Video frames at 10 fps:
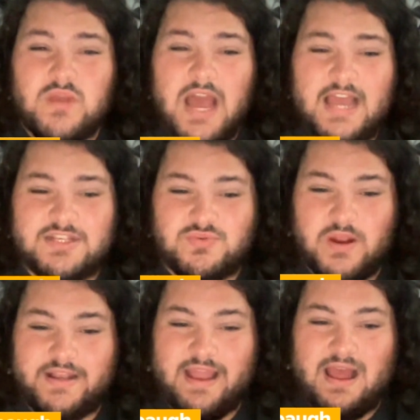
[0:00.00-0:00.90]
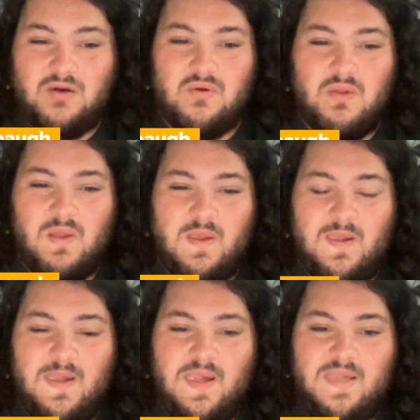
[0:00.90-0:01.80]
guys right now
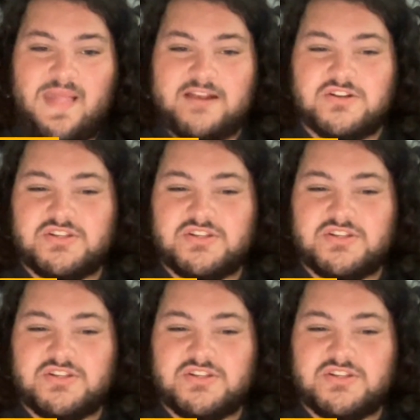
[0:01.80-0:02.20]
that are